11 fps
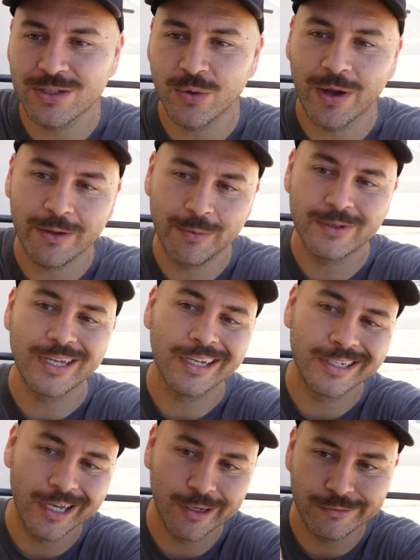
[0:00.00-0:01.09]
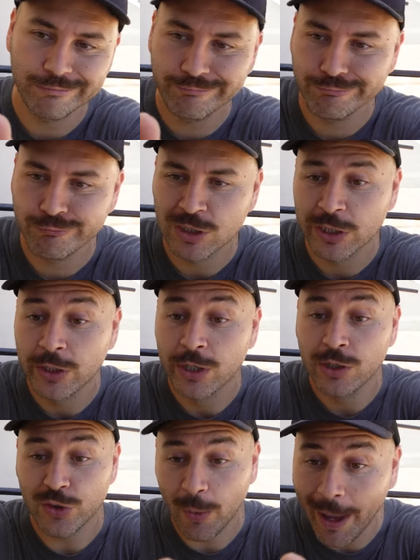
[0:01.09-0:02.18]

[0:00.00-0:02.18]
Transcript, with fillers: is the Weather Boost Hundo. So